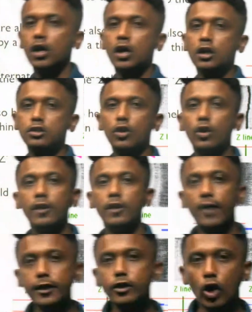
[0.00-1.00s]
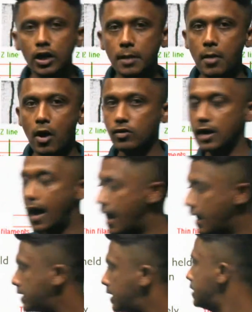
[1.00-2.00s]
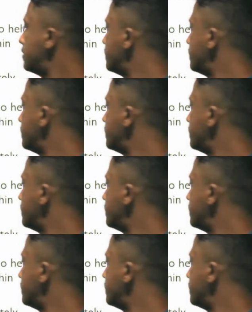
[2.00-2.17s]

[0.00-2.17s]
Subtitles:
So if I talk about actin,